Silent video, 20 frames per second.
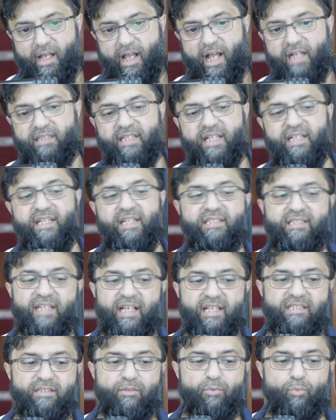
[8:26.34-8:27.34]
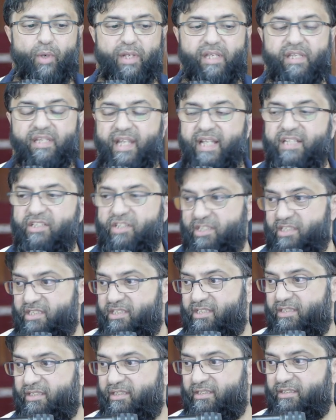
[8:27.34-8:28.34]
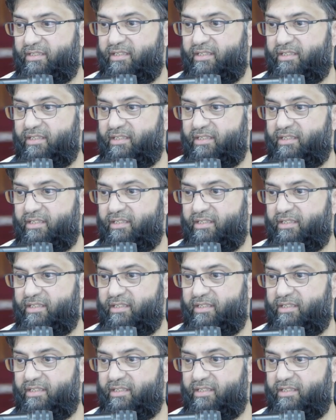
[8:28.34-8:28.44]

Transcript: And then he says, one najis.